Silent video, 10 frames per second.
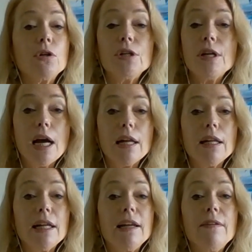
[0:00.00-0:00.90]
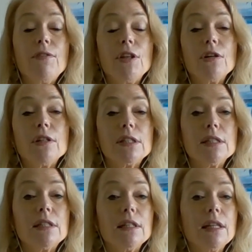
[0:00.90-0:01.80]
could not leave their
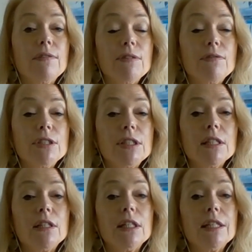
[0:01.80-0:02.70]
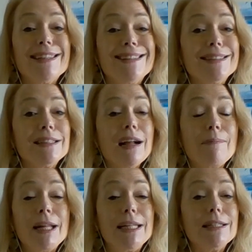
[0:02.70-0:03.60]
assisted living facility and
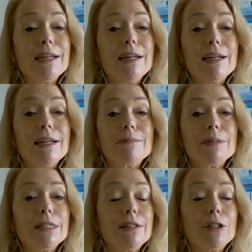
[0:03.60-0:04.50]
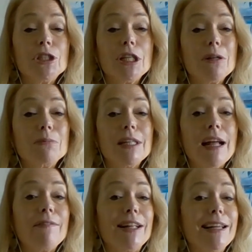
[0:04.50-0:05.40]
many times nursing homes
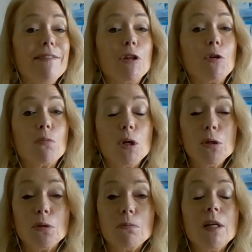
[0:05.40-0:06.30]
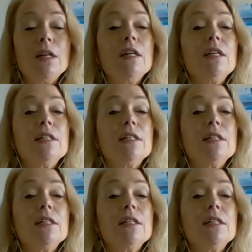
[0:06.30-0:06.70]
not even leave their room mm-hmm.